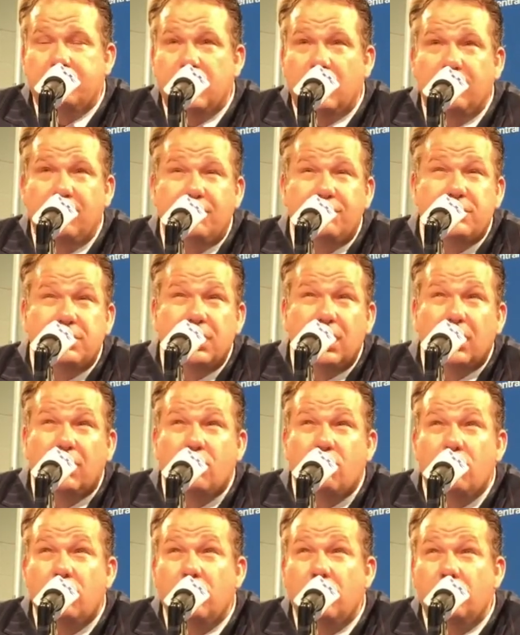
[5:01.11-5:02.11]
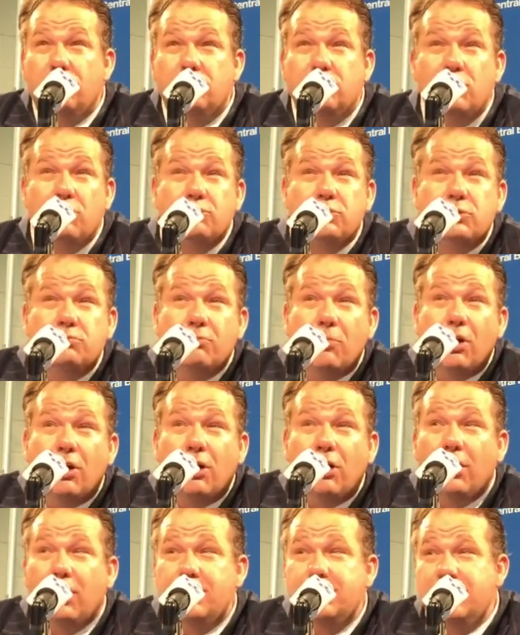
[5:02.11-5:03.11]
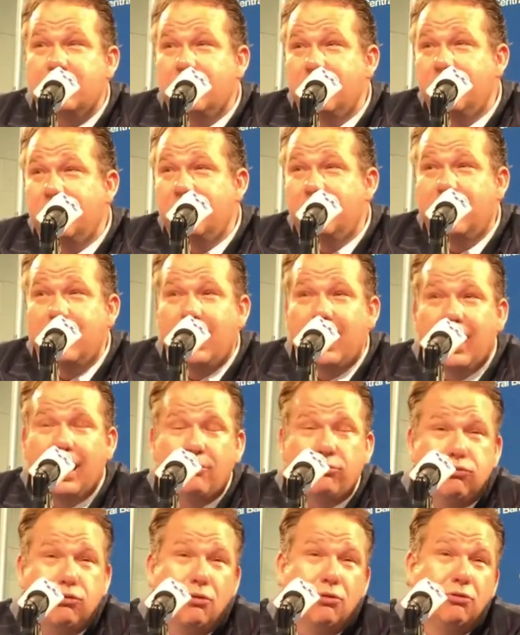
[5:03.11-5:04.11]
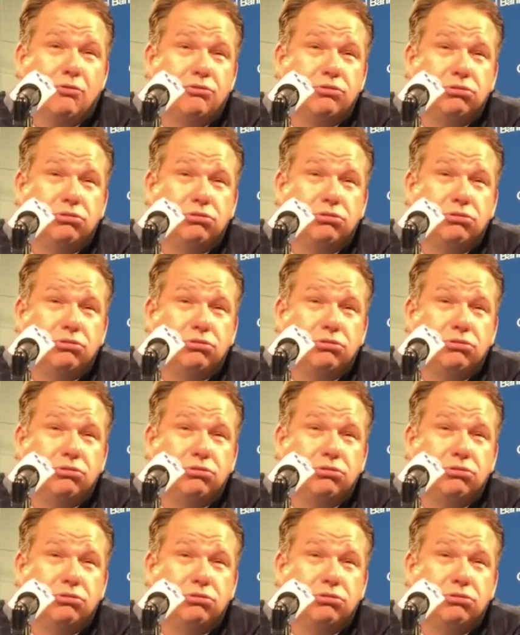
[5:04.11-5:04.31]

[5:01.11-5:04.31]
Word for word: I've never seen that court look so small as it did today. Ooh,